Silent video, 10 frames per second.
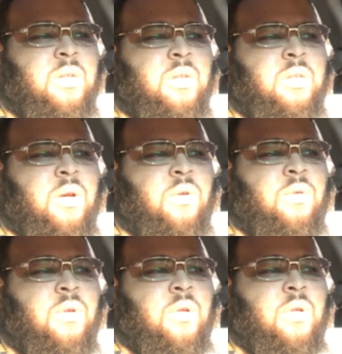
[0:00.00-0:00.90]

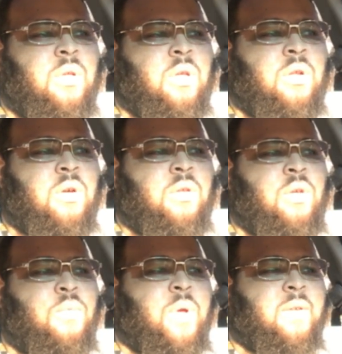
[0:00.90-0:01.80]
So,
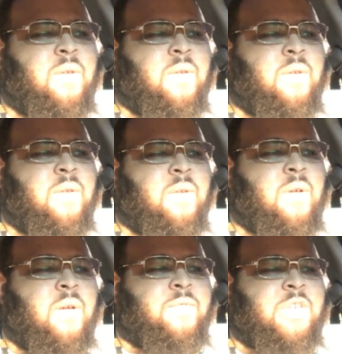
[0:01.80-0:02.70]
you wicked
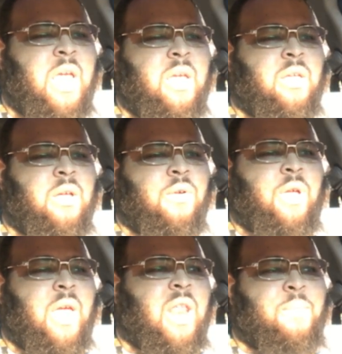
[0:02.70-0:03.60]
of Jake,
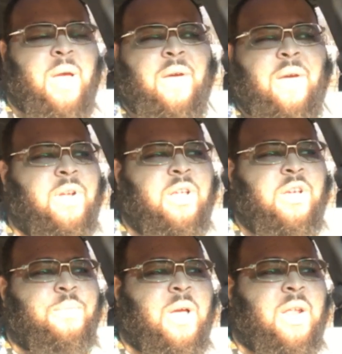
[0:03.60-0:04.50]
okay, that might have a
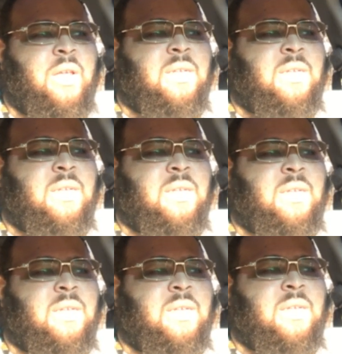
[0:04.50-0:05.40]
little money,
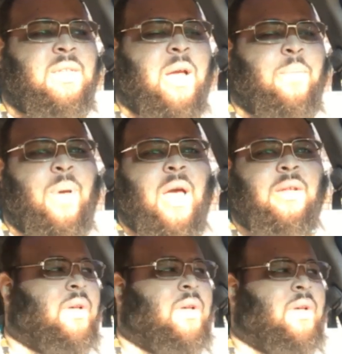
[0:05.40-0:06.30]
that might stockpile
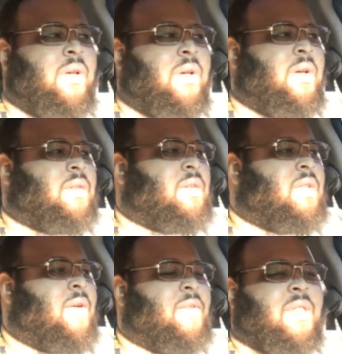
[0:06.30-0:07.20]
certain goods and
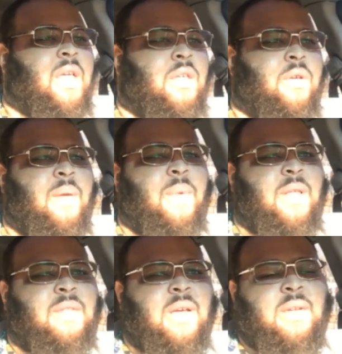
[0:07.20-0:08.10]
stuff and think you can't
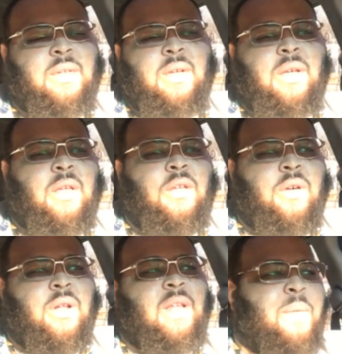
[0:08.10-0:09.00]
be touched, you're
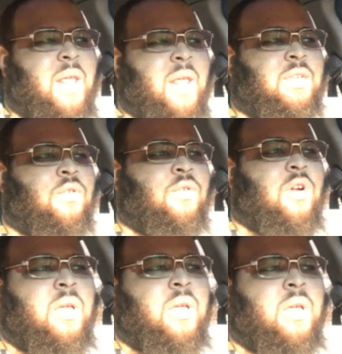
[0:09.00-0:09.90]
going to die by the
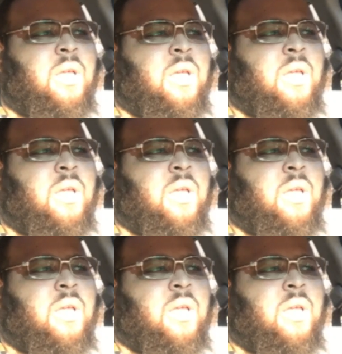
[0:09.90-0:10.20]
sword, man.